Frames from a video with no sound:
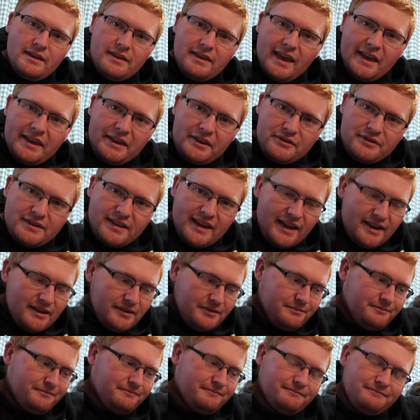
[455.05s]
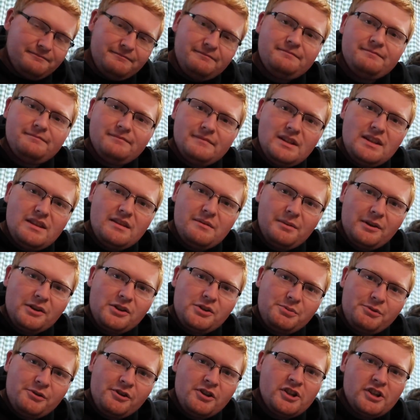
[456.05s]
Thank you, Santa. It's
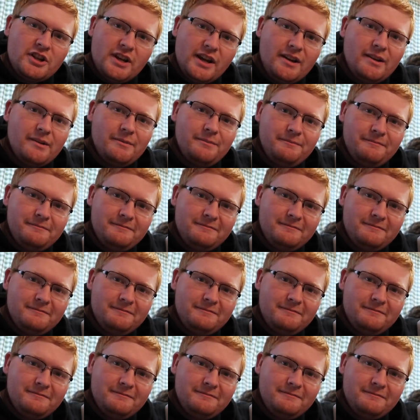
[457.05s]
much appreciated.